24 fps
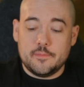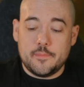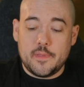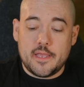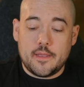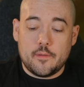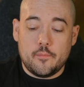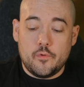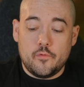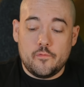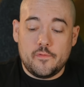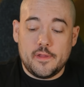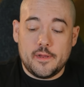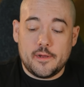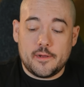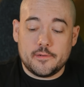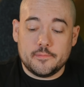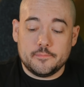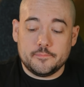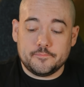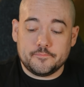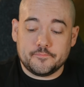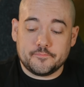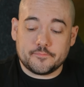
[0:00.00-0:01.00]
to make a move
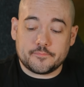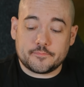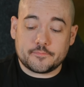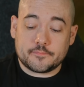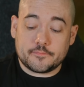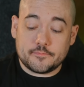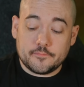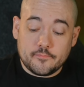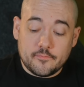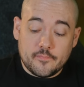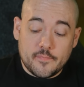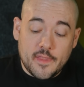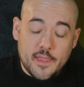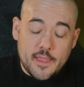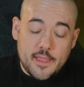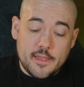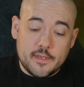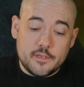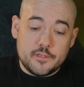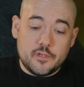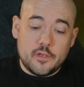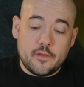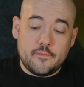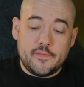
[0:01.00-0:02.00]
here.
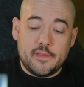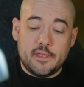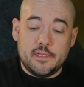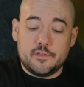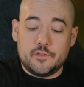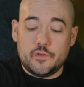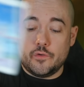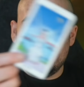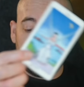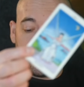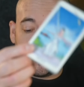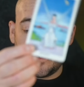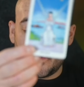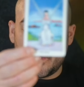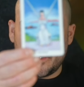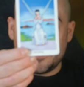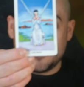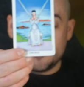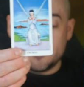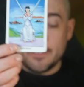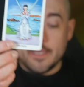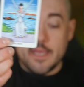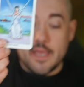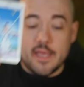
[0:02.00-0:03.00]
And you have the Two of
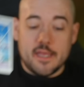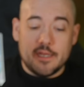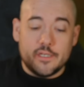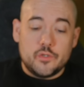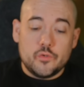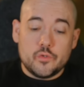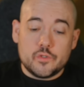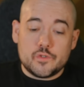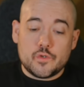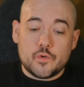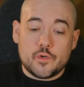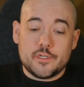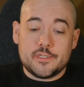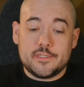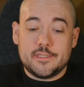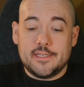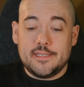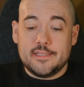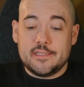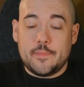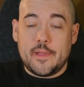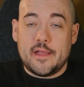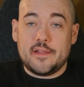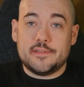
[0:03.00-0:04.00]
Swords. Two of Swords
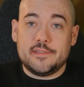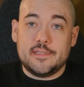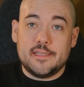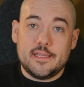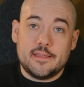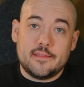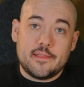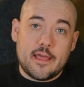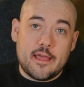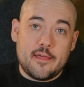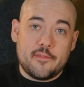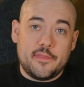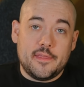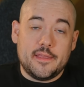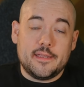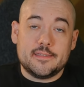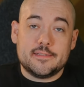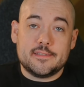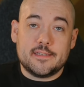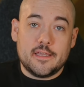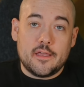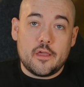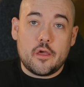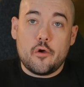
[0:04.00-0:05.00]
is about seeing that
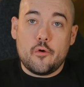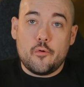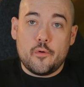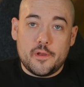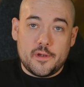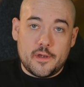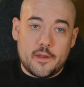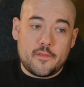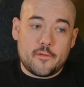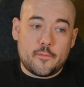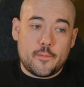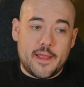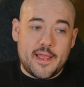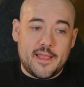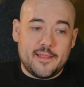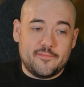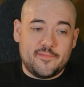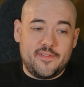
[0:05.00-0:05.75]
things can go another way.